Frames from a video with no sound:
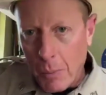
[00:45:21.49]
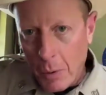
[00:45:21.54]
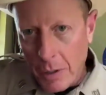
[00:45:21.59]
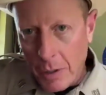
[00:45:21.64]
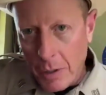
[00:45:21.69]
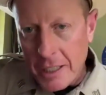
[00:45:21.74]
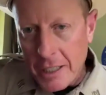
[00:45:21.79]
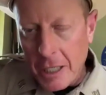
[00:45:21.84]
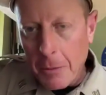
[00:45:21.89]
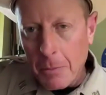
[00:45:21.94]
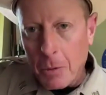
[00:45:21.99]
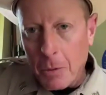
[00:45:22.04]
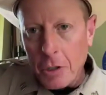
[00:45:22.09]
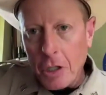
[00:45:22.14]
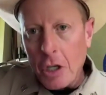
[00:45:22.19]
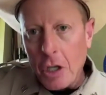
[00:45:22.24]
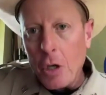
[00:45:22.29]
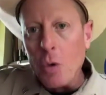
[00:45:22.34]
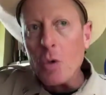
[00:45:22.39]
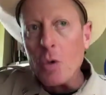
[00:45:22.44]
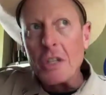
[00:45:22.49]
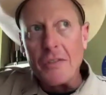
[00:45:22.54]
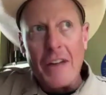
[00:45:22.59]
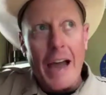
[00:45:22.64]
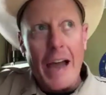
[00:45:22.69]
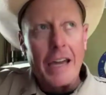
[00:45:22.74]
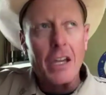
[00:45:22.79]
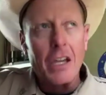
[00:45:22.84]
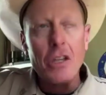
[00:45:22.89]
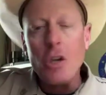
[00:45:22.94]
Pretty simple to use.
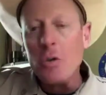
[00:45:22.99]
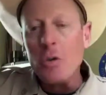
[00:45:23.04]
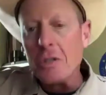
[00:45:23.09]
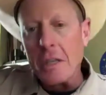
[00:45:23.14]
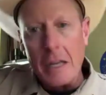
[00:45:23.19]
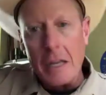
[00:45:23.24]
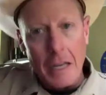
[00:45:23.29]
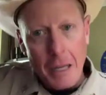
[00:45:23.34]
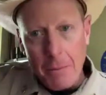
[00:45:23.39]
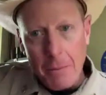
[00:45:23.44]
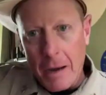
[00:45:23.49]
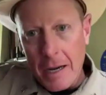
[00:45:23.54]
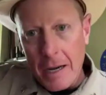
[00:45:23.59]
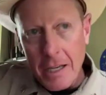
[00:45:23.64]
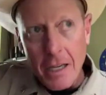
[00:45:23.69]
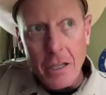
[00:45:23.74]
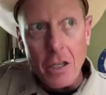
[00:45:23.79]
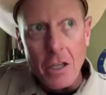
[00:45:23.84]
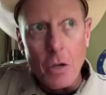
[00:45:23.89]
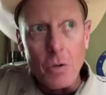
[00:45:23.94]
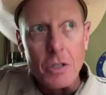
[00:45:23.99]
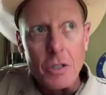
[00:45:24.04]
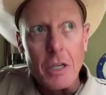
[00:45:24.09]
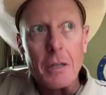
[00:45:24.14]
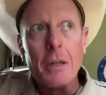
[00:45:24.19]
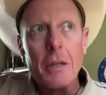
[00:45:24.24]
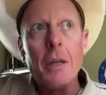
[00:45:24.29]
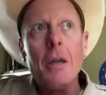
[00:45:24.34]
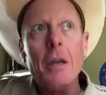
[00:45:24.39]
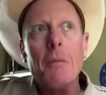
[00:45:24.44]
If I can use it, anybody can use
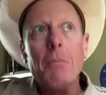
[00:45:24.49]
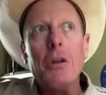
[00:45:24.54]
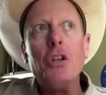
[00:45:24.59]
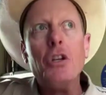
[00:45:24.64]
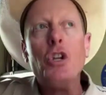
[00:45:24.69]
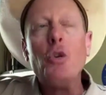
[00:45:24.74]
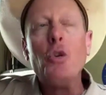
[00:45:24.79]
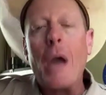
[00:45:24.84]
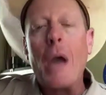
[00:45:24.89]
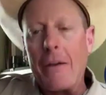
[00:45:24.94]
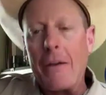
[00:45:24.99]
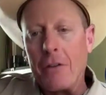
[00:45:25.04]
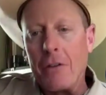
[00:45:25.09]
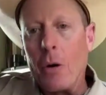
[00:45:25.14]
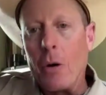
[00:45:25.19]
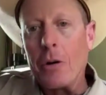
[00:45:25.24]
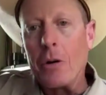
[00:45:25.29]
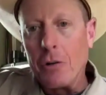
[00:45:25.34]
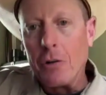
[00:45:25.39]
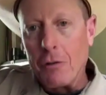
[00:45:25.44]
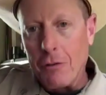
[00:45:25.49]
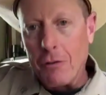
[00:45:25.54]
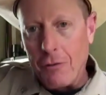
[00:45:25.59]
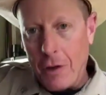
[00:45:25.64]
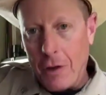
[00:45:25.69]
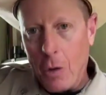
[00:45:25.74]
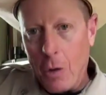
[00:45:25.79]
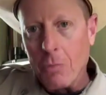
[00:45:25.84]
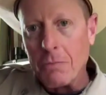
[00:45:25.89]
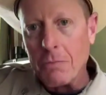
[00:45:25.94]
it but do have it on your
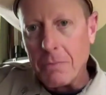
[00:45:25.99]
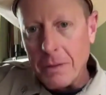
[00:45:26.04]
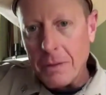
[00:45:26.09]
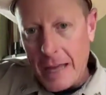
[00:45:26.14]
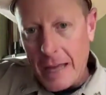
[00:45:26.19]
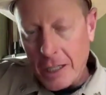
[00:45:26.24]
phone.